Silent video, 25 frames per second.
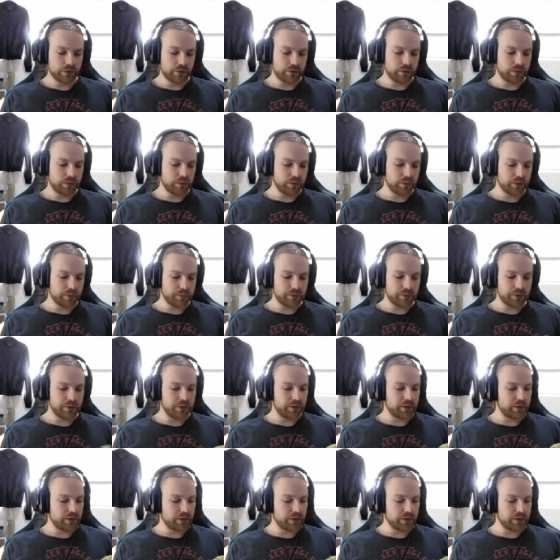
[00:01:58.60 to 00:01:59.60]
Hole up near
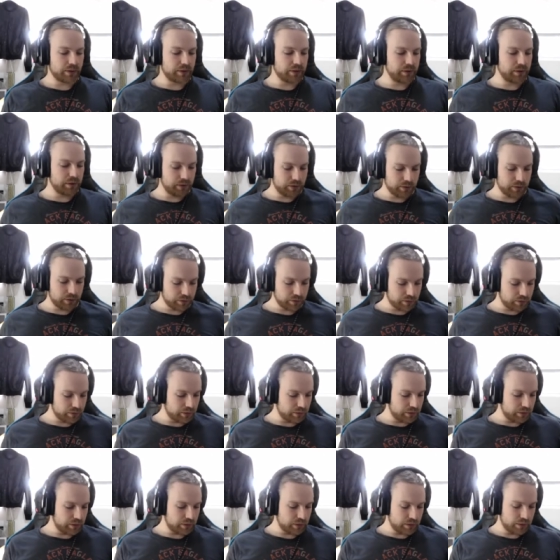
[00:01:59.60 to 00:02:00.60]
the eye.
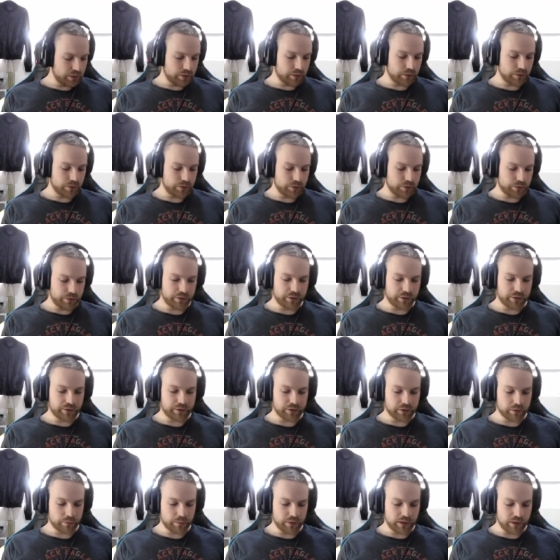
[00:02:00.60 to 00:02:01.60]
Hole in the
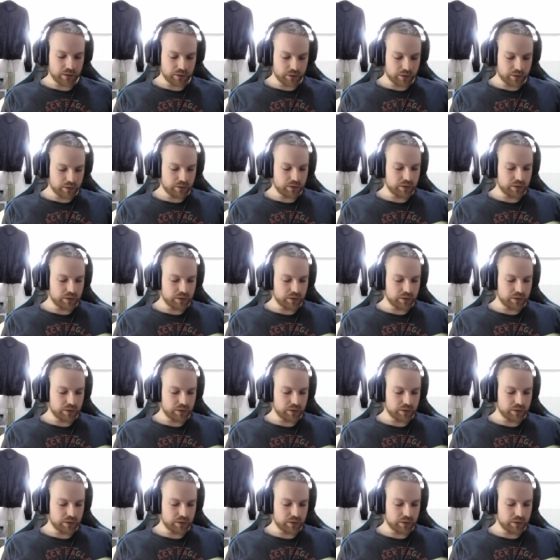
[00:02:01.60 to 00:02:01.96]
tummy.